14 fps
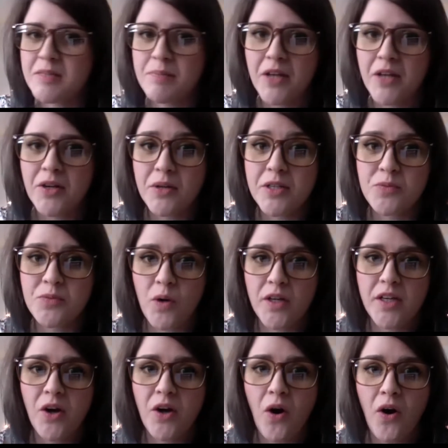I know he's
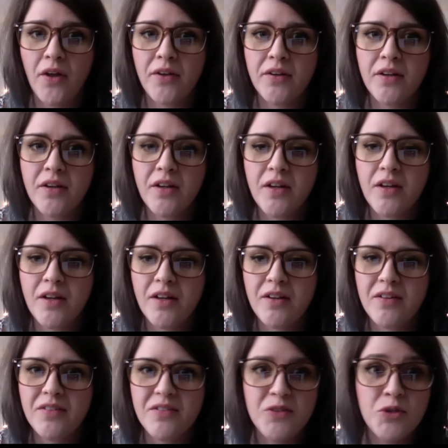working on
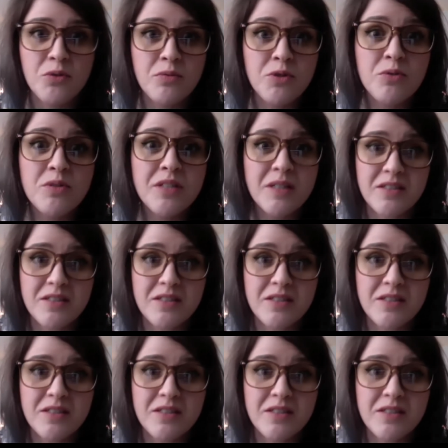using